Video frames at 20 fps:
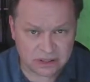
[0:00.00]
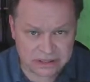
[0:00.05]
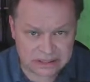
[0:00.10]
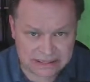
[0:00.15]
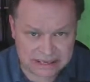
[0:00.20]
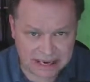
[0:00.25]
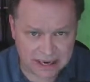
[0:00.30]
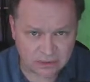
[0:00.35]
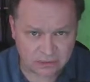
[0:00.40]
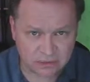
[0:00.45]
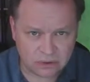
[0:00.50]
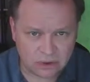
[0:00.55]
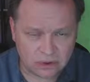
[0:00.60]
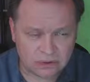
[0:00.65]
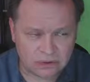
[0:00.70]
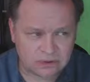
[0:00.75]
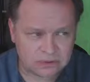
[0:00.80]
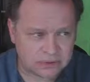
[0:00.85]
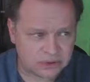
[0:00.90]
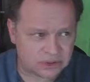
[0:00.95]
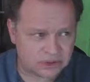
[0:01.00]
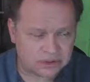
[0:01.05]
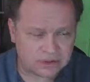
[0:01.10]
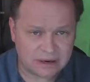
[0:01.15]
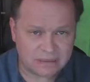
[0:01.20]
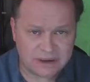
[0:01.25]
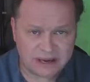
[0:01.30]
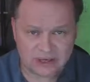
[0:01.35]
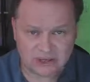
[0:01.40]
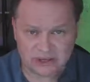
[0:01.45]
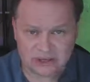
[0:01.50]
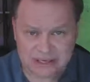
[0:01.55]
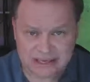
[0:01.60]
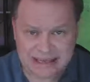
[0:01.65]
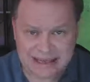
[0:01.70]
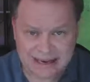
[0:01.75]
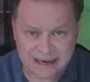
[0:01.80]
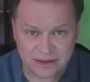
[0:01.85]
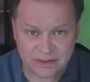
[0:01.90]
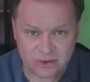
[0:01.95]
download to ensure I'm actually
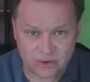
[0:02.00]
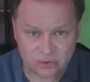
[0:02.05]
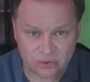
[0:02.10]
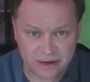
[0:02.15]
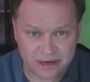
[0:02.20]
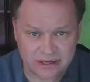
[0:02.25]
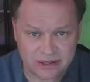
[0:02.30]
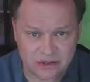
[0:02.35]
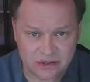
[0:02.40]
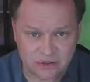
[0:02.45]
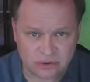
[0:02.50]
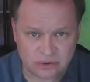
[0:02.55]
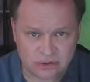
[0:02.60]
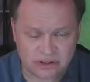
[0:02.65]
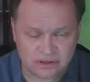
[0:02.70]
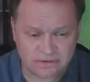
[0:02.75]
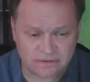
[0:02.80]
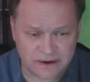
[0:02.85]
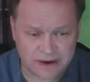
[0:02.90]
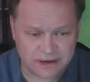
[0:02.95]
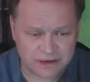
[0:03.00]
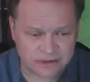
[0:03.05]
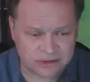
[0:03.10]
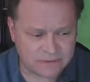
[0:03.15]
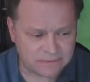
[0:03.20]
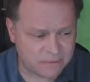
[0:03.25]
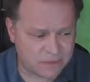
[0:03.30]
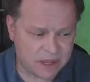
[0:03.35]
getting the right source files.